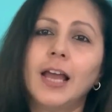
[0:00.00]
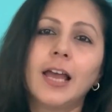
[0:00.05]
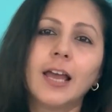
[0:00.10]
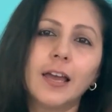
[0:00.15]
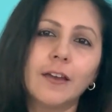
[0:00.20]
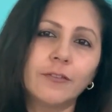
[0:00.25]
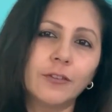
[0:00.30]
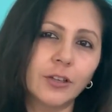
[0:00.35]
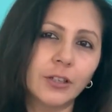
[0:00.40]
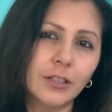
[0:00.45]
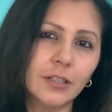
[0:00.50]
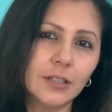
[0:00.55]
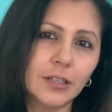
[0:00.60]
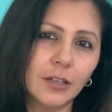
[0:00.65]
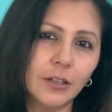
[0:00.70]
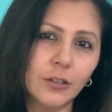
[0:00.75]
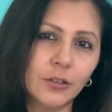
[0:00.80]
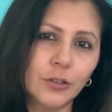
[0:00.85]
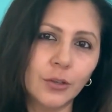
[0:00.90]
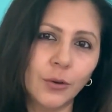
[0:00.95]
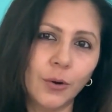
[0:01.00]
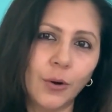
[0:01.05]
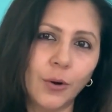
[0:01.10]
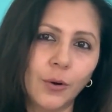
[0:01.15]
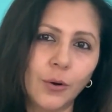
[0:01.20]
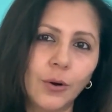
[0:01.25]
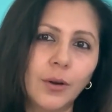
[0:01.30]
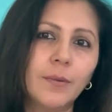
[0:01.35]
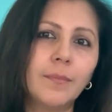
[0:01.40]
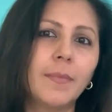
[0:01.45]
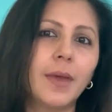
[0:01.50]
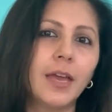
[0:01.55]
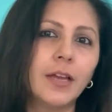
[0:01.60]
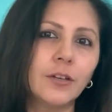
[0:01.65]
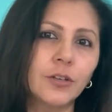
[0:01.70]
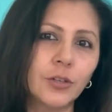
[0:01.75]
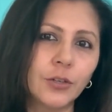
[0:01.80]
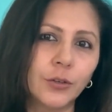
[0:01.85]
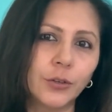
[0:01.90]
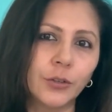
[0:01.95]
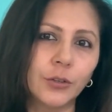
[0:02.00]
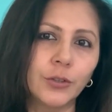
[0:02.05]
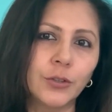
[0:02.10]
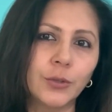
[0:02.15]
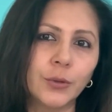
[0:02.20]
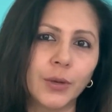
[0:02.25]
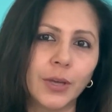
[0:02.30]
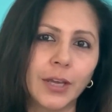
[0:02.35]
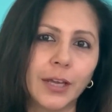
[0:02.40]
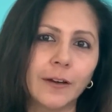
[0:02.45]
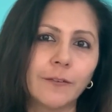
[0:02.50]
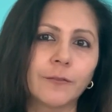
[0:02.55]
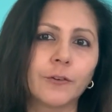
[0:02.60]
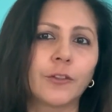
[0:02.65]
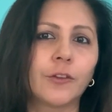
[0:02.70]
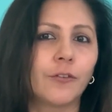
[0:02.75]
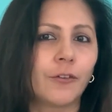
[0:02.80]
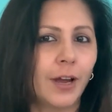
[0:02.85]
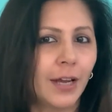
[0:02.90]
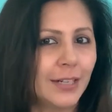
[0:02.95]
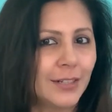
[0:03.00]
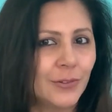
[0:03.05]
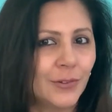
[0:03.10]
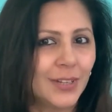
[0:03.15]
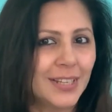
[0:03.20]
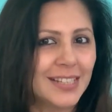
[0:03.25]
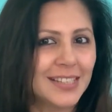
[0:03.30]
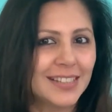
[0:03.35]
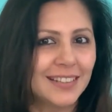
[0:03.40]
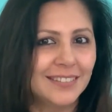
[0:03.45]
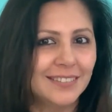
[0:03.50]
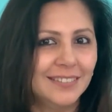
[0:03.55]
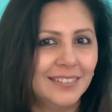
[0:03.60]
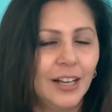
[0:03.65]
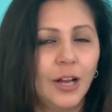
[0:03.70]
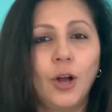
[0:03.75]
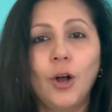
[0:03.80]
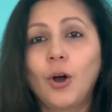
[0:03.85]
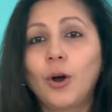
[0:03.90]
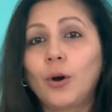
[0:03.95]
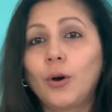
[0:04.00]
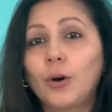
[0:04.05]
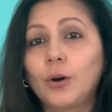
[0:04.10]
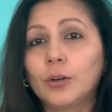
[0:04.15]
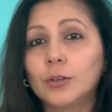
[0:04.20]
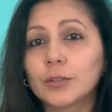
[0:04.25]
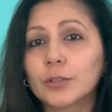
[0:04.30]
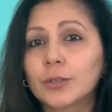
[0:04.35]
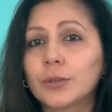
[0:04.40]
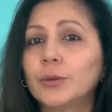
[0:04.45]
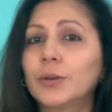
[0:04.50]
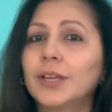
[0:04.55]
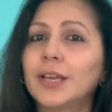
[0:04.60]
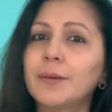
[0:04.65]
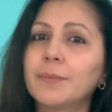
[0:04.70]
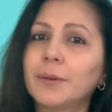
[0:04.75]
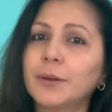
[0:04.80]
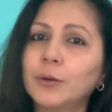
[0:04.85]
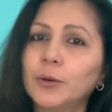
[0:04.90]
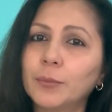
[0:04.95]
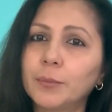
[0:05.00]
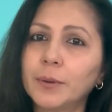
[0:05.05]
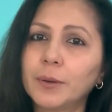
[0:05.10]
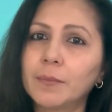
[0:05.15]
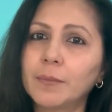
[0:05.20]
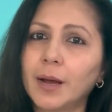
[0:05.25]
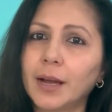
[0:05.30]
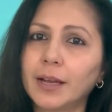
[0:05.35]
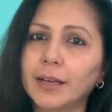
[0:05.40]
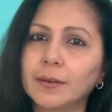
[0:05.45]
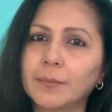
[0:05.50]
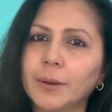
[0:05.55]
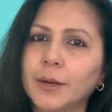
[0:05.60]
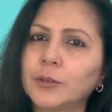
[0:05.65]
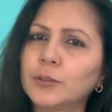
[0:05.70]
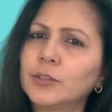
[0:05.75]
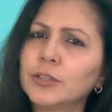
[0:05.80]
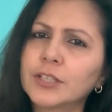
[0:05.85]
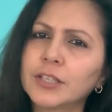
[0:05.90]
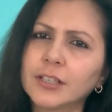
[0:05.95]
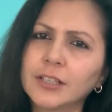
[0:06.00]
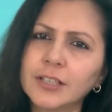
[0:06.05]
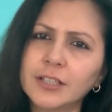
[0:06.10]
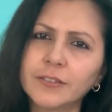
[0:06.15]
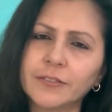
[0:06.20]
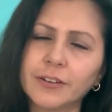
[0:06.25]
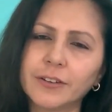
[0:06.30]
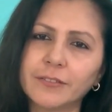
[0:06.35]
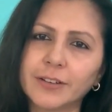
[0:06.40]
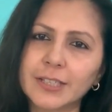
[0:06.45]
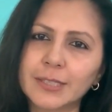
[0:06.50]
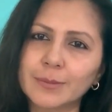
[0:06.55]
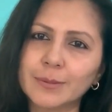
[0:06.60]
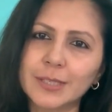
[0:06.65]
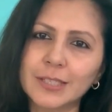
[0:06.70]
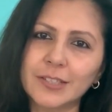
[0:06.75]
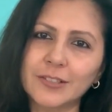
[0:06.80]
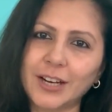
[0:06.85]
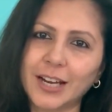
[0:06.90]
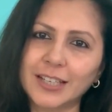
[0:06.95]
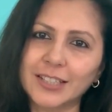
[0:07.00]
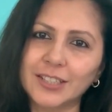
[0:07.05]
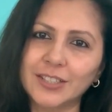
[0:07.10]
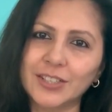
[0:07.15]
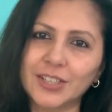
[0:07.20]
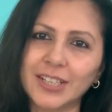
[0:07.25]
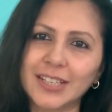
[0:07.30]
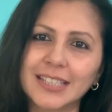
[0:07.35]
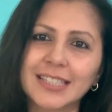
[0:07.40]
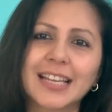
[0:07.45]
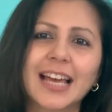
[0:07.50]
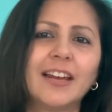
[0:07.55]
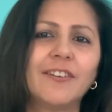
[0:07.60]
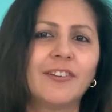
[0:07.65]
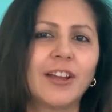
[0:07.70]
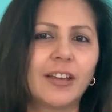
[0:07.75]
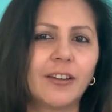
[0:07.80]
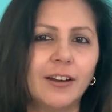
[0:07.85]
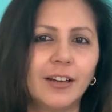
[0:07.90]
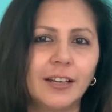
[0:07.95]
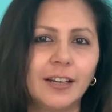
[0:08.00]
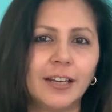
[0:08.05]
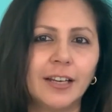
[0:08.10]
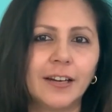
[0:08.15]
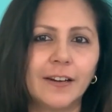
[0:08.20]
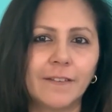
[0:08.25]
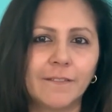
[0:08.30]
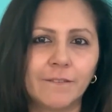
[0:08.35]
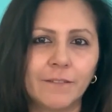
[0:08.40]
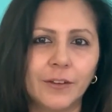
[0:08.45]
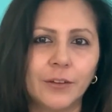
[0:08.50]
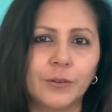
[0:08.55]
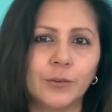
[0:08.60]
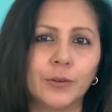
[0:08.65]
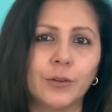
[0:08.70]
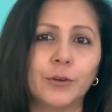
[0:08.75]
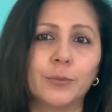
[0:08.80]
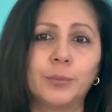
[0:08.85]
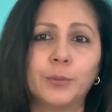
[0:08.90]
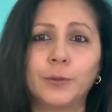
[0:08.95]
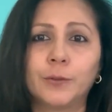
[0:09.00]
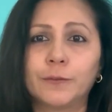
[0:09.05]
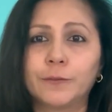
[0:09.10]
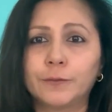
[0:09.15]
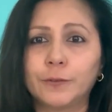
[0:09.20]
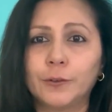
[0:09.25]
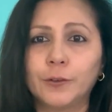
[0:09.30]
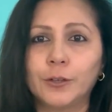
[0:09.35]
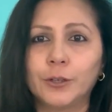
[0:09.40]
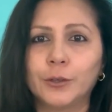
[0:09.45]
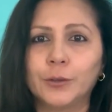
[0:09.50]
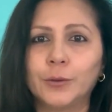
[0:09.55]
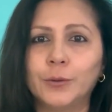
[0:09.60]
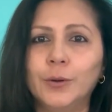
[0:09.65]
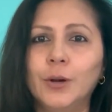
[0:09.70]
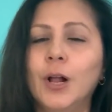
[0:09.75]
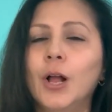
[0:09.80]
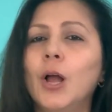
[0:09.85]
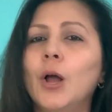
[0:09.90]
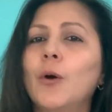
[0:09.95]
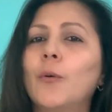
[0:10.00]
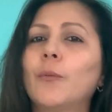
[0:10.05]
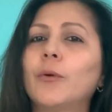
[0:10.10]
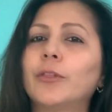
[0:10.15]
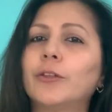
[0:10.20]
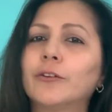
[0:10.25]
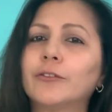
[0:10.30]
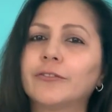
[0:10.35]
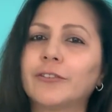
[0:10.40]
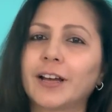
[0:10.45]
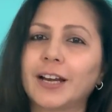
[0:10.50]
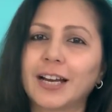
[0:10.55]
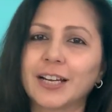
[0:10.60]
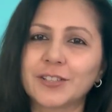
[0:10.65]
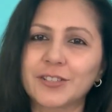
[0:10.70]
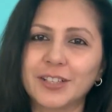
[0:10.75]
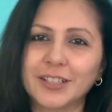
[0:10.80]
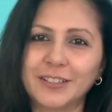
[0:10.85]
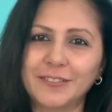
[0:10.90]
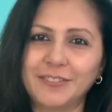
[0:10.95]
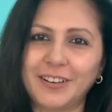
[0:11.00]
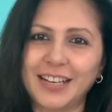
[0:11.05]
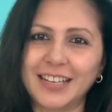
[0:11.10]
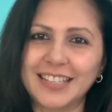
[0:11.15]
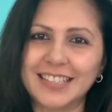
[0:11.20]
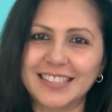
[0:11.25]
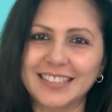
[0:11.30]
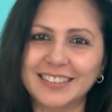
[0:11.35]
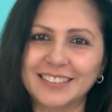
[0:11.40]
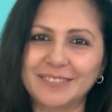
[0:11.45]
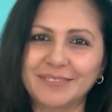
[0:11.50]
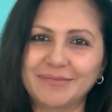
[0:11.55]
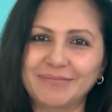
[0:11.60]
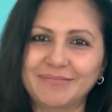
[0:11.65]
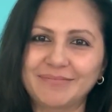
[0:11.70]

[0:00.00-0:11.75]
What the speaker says: If you continue to hold, make sure you're doing it for the right reason. Also, keep an open mind about alternative investment strategies and regularly review your portfolio with your financial advisor.